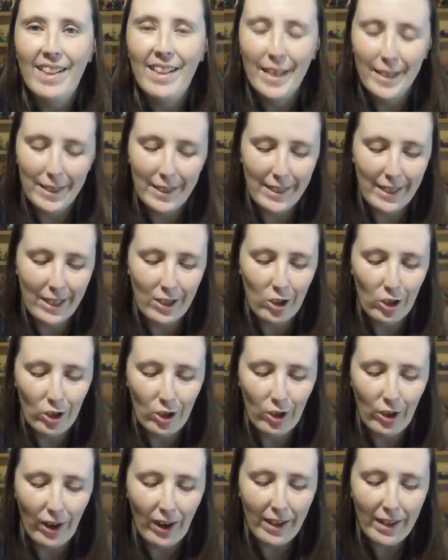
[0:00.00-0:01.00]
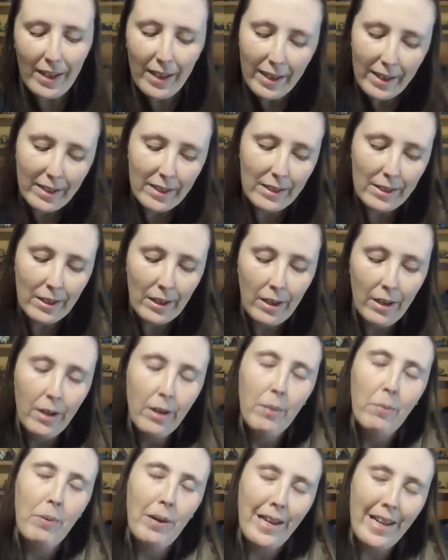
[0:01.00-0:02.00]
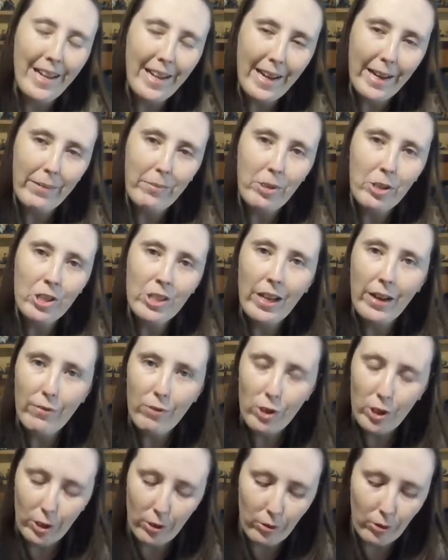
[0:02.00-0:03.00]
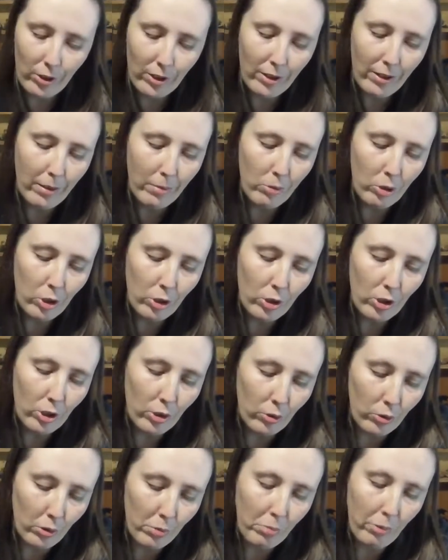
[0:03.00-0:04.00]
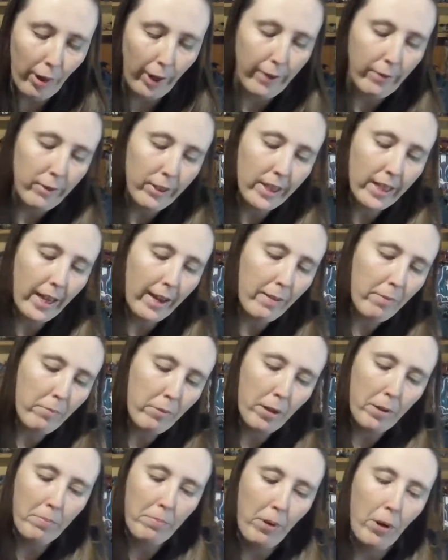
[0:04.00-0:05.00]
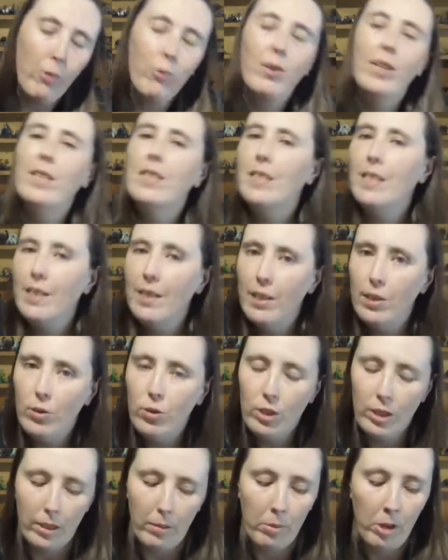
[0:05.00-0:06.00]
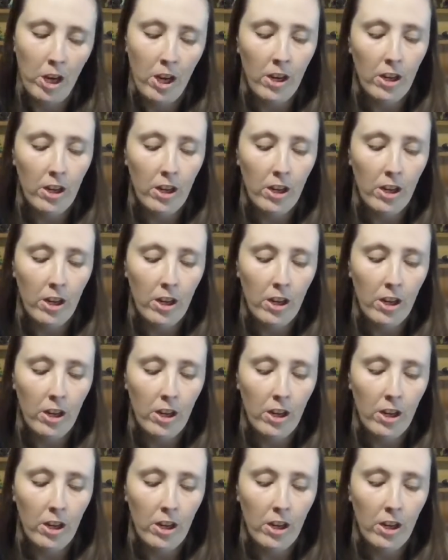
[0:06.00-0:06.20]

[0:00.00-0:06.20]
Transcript: That's such a good idea, because many gamers have children, and I'm sure children play with game components and lose them.